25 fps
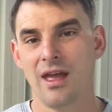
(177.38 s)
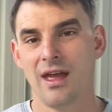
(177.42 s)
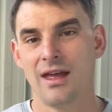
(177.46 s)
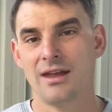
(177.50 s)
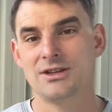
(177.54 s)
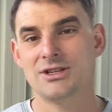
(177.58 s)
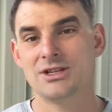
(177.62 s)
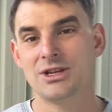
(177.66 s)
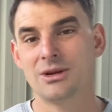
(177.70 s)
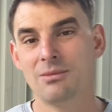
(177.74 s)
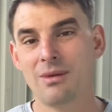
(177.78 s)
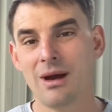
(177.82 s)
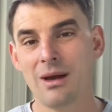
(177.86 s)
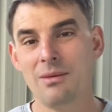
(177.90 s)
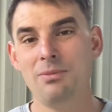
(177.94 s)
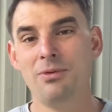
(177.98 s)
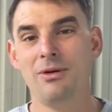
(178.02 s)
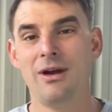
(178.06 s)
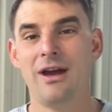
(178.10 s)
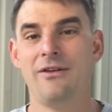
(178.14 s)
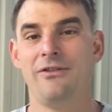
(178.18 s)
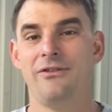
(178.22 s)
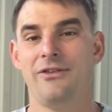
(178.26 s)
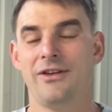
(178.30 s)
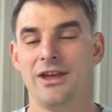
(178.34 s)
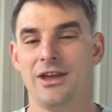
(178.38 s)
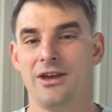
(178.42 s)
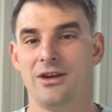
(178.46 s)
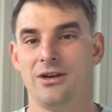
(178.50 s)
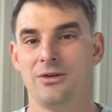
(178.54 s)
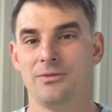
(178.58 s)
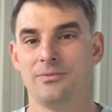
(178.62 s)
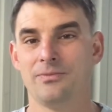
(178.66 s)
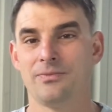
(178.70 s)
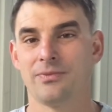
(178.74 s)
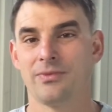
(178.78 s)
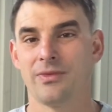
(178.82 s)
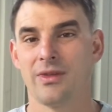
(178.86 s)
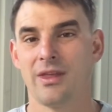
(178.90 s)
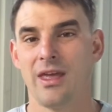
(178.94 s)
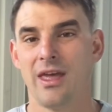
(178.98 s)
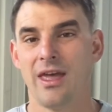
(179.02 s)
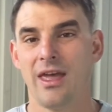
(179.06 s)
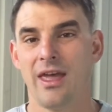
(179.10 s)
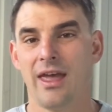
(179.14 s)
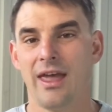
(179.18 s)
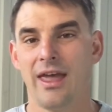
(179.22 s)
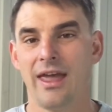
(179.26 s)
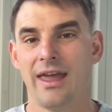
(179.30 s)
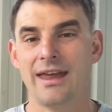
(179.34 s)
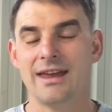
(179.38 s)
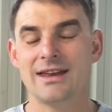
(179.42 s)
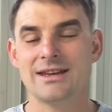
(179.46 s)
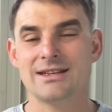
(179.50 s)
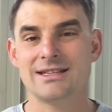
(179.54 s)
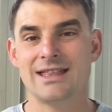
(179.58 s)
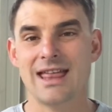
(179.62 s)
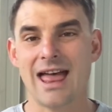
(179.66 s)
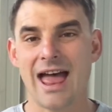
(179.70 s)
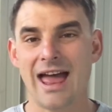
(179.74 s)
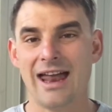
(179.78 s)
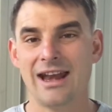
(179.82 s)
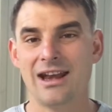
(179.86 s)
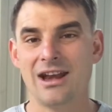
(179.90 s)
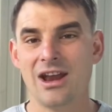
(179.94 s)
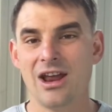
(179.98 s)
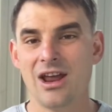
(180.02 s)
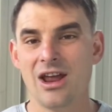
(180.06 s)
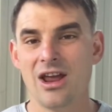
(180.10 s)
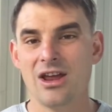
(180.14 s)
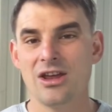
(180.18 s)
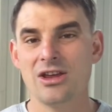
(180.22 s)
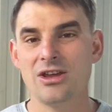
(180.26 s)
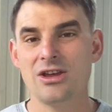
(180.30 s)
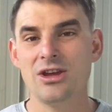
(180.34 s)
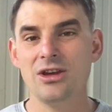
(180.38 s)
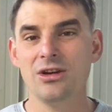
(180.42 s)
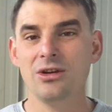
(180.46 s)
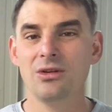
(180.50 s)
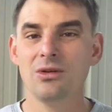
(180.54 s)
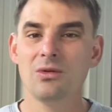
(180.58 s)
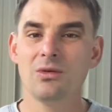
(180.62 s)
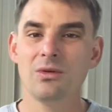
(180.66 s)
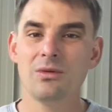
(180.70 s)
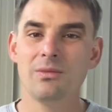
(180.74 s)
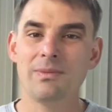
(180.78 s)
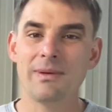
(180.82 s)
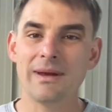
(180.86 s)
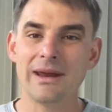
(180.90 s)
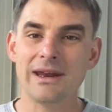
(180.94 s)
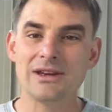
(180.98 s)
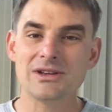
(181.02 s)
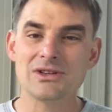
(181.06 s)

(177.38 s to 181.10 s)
So my prayer for you is that you would be